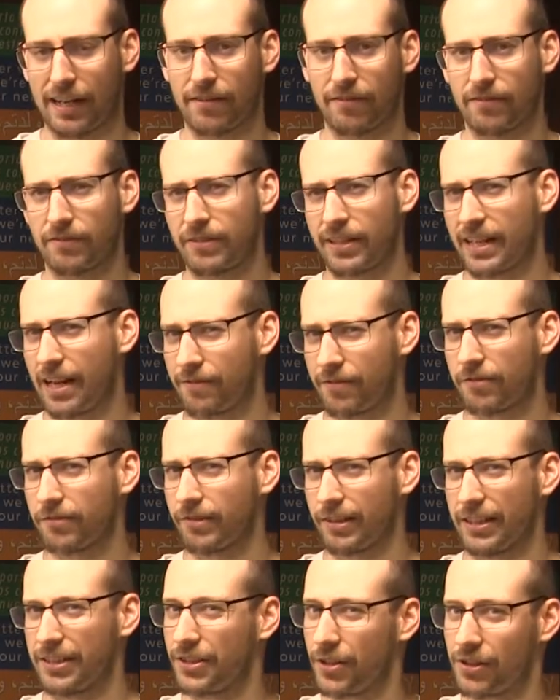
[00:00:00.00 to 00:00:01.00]
I don't think I've
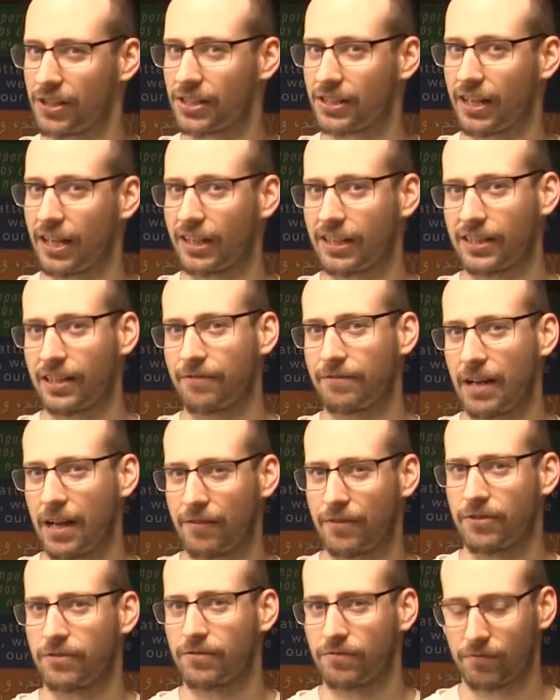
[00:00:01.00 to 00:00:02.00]
really noticed that because I
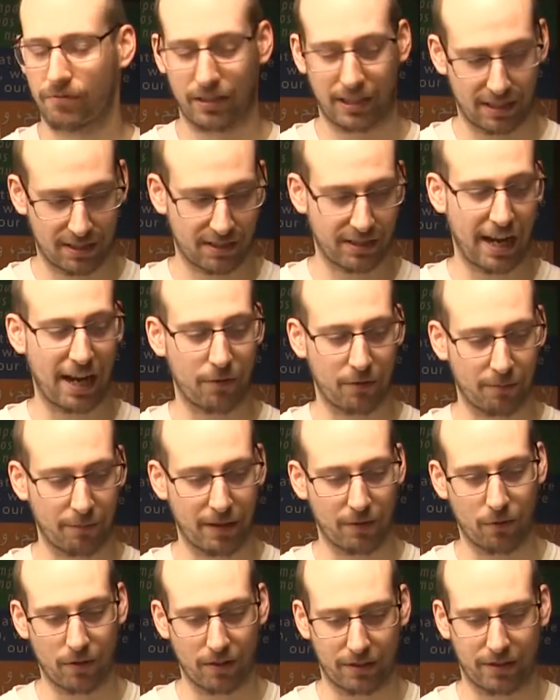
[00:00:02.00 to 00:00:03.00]
haven't really sat with
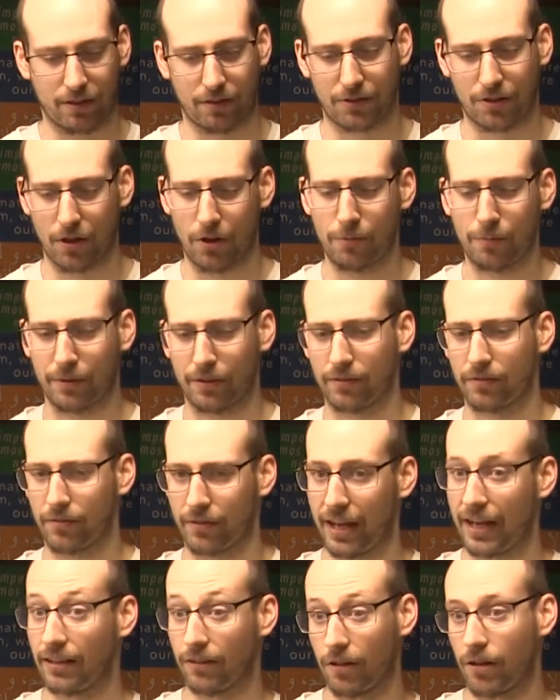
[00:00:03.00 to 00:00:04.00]
my watercolors open
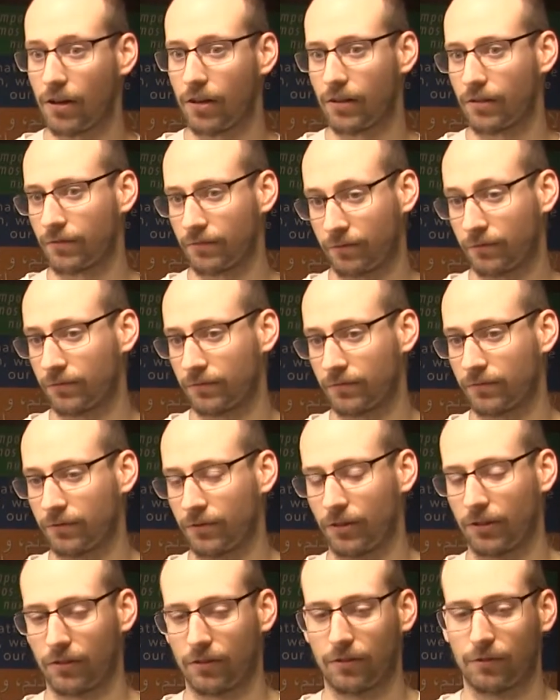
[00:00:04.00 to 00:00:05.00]
that long
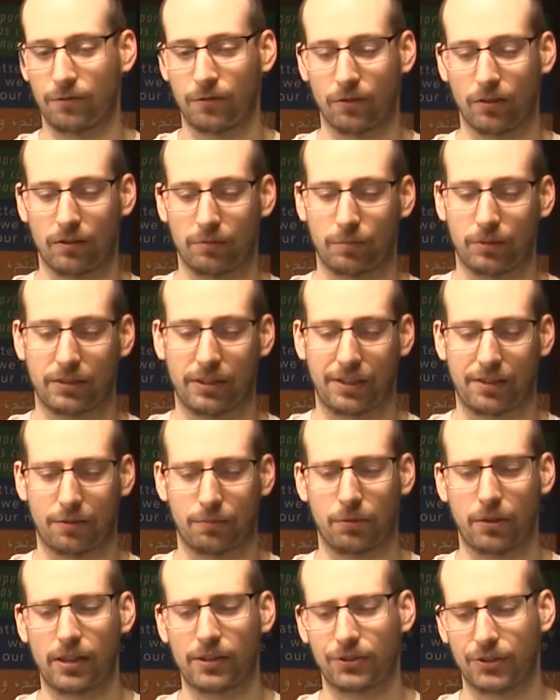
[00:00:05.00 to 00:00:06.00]
for a particular
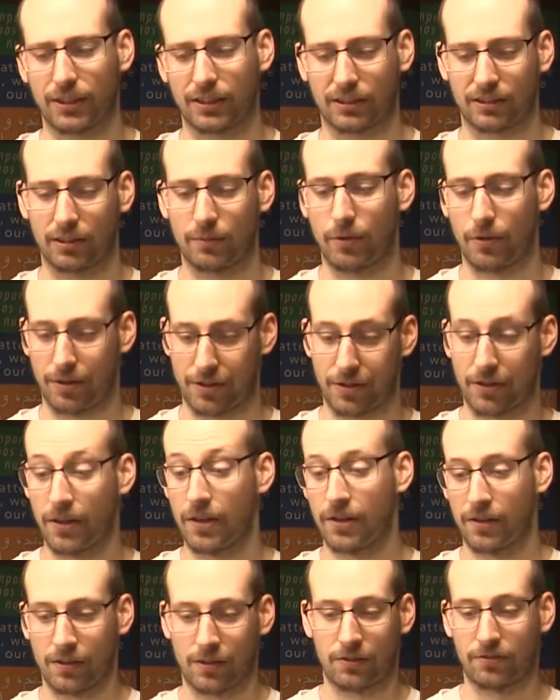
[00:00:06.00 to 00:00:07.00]
project because I'm always
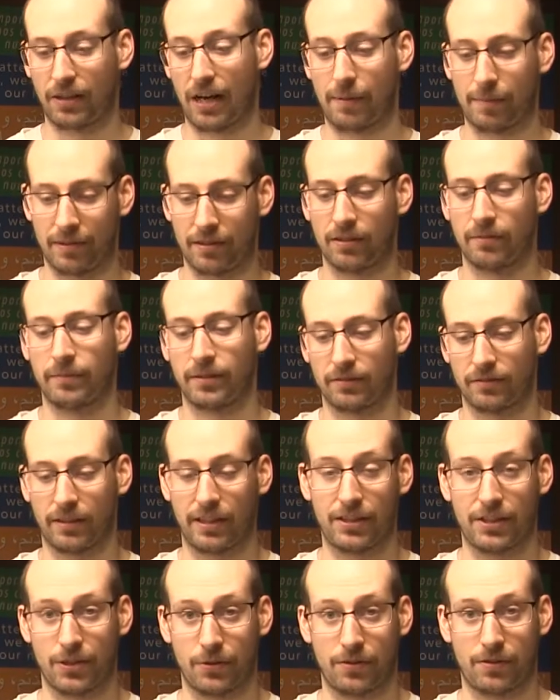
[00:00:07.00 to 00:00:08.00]
grabbing them
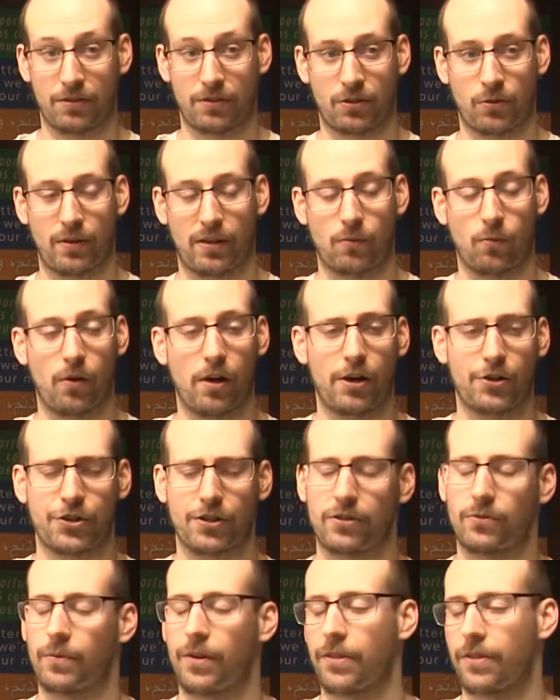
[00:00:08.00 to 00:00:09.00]
and doing those quick
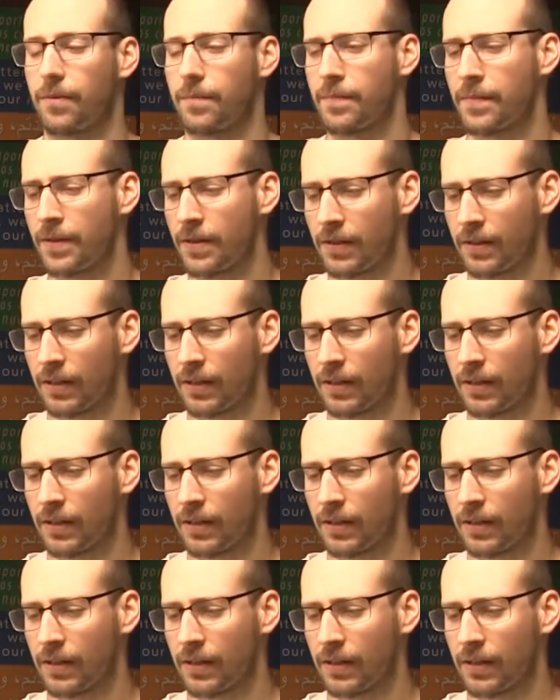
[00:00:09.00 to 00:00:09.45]
washes with them.